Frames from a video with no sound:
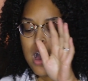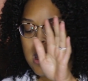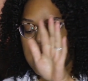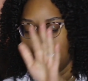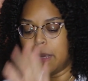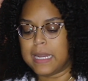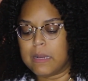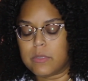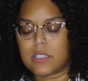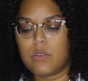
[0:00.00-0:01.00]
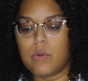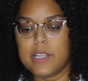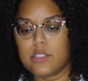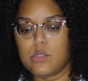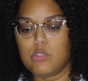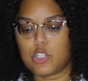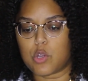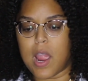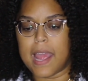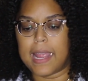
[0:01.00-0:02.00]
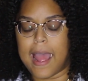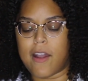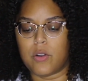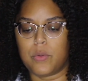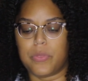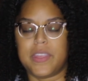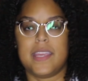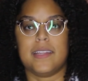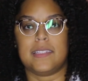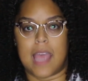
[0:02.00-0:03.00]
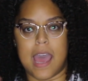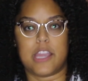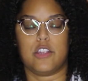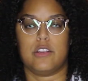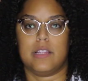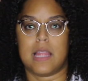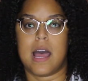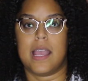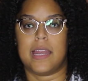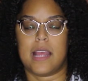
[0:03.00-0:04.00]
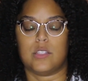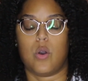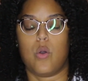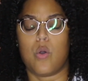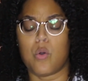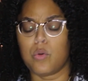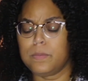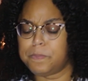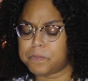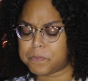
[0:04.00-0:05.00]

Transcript: and I was going to try out the entire line as a whole.